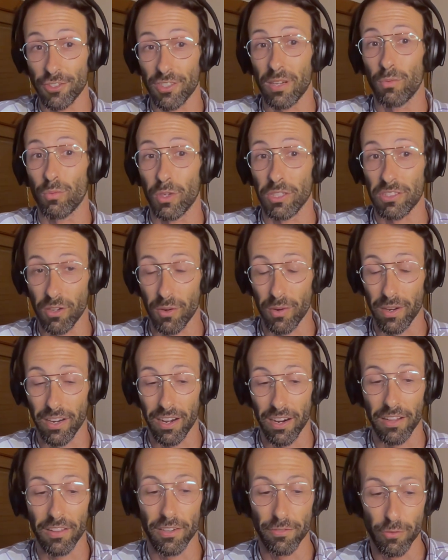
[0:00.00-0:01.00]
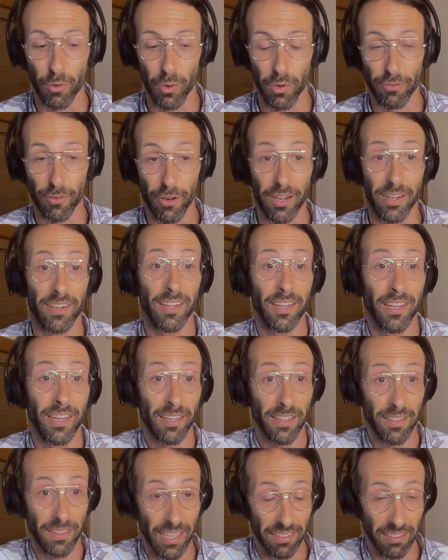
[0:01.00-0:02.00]
what's going on the forefront,
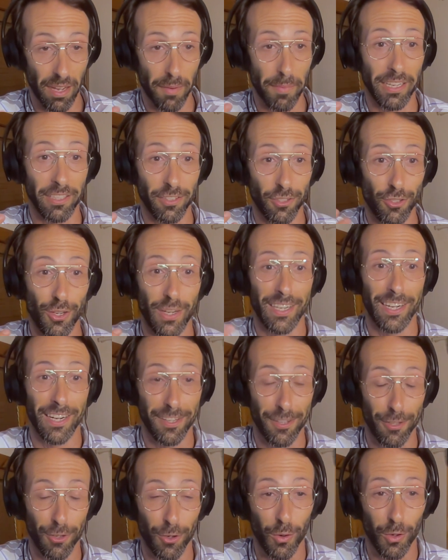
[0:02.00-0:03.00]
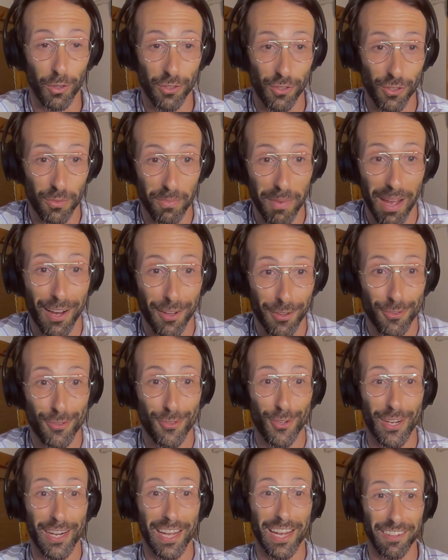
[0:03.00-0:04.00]
that's coming straight out of the horse's mouth,
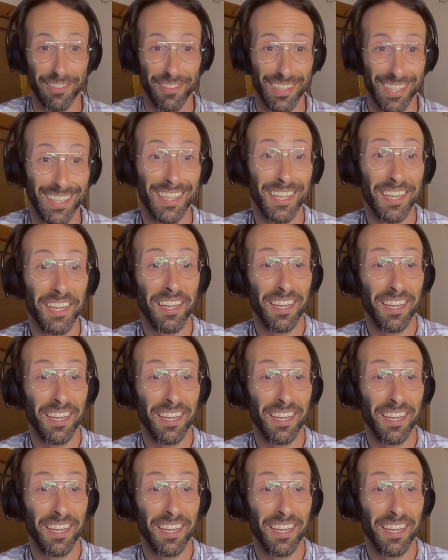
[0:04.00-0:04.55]
straight out of the